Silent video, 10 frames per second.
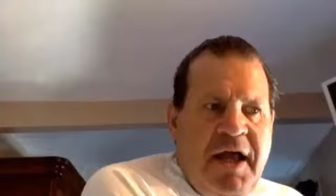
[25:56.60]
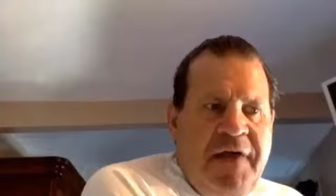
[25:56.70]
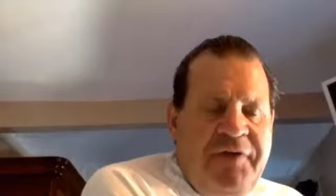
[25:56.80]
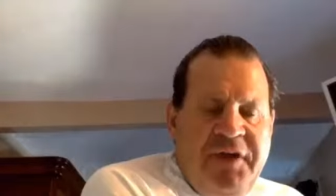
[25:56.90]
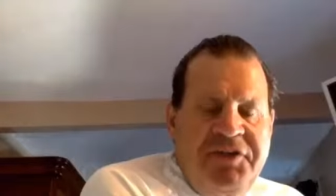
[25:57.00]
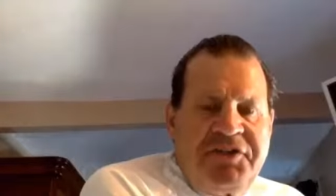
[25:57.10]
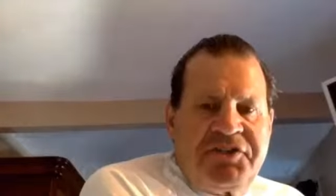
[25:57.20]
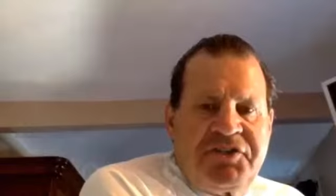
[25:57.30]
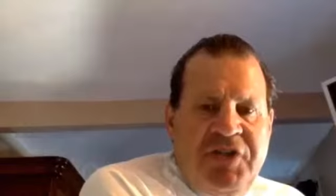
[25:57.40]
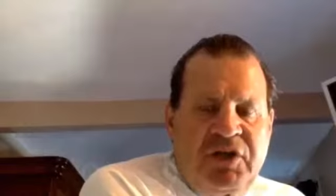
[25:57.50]
think he
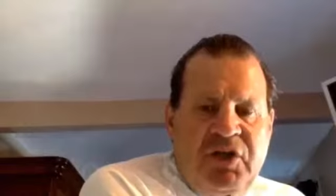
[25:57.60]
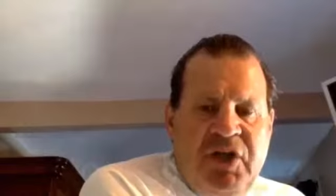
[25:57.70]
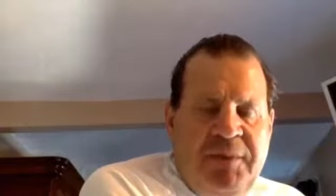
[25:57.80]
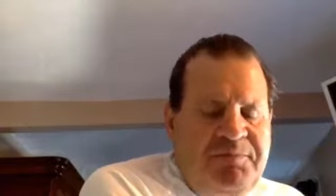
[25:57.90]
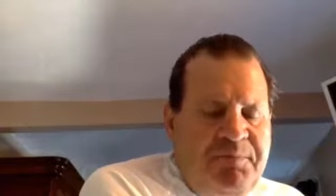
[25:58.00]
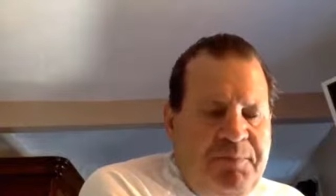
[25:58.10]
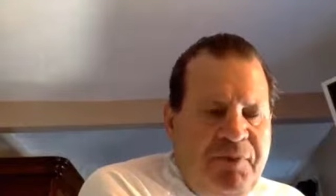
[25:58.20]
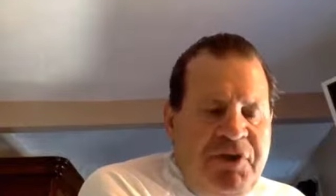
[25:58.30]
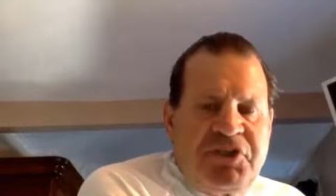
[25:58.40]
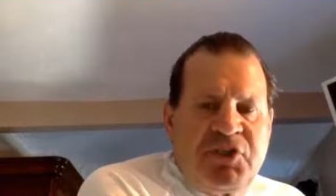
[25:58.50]
just kept
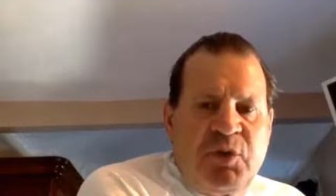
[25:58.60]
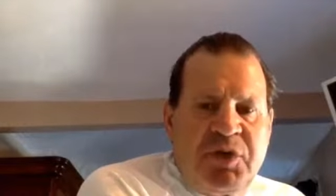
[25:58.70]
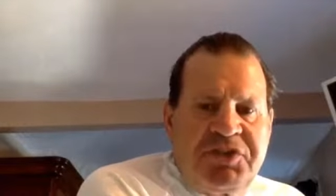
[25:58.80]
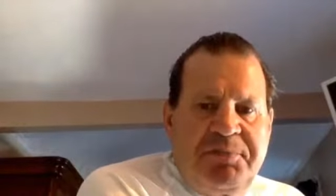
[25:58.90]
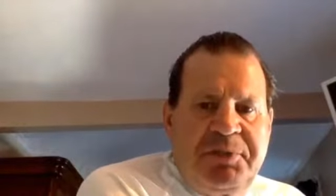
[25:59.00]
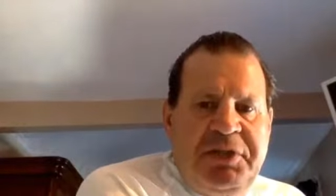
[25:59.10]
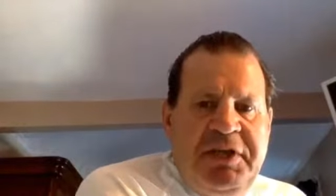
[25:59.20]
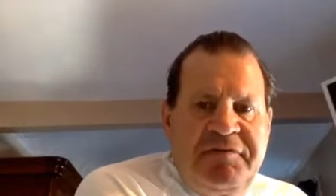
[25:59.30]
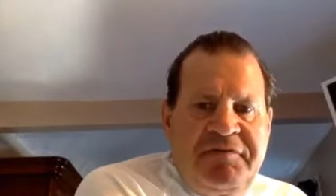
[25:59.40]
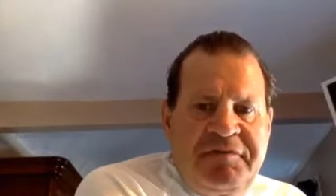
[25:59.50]
preaching to us to
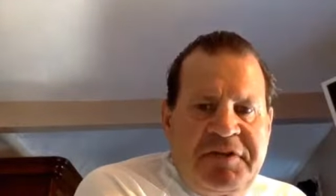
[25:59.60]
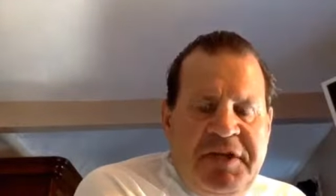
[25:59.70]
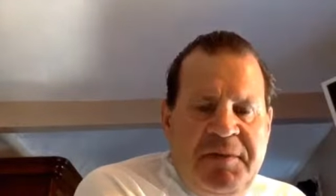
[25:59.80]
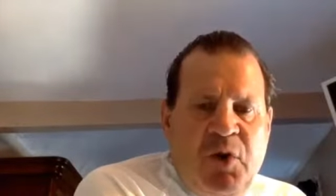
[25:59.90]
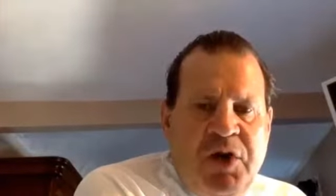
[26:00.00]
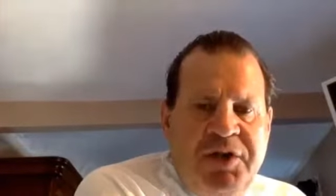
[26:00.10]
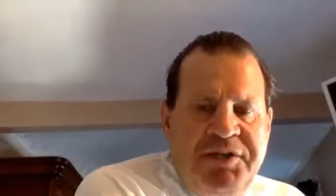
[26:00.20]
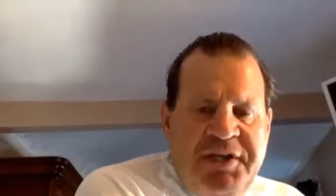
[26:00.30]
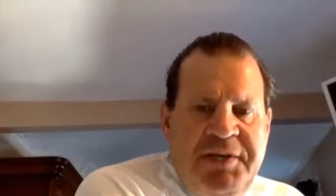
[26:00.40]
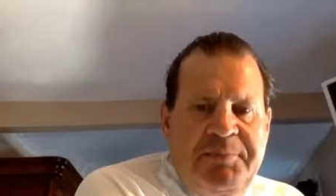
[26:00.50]
believe, to keep working,
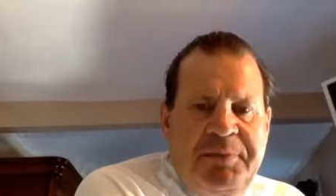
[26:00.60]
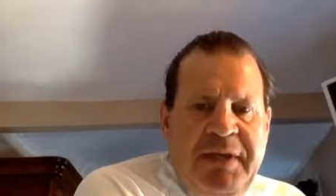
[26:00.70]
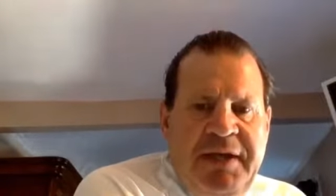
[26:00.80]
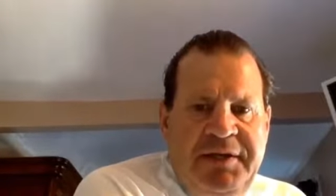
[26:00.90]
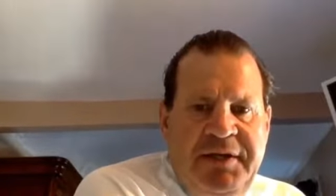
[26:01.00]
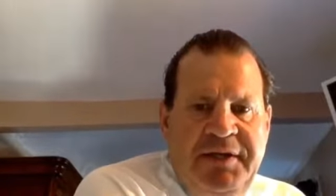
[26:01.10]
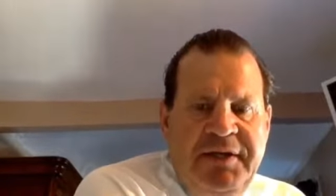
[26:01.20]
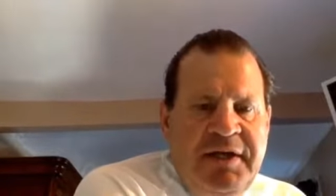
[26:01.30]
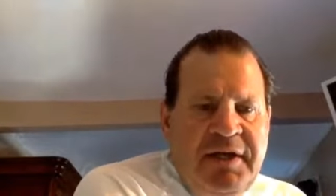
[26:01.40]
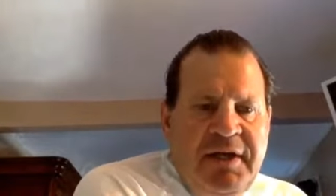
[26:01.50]
to keep playing. And
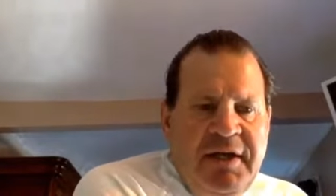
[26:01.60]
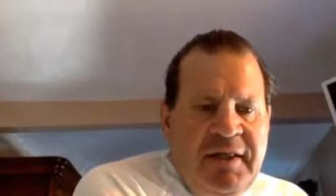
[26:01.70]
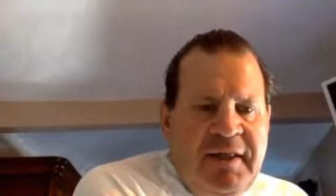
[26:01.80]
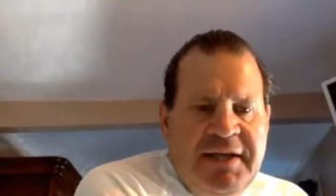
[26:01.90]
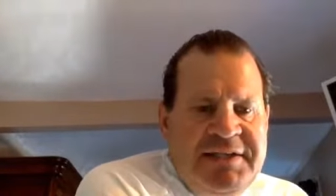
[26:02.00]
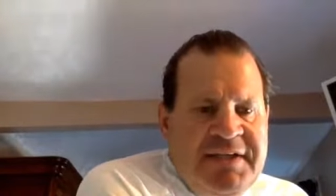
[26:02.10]
like I said,